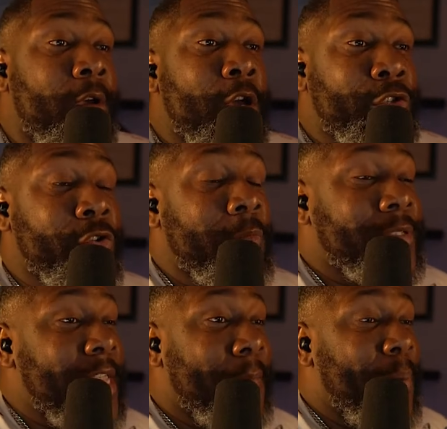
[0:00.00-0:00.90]
Trump
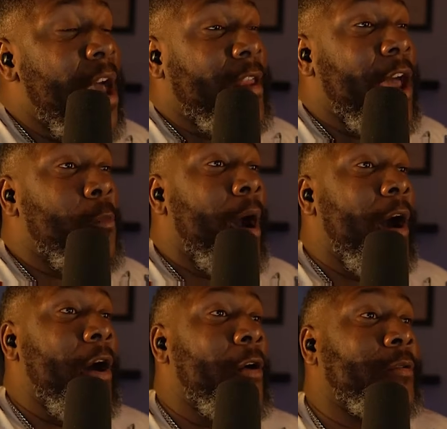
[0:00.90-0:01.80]
said, build that
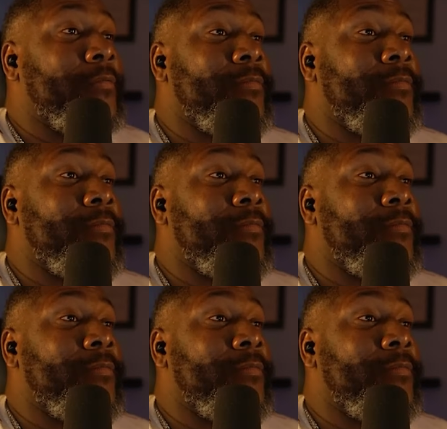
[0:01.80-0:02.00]
wall.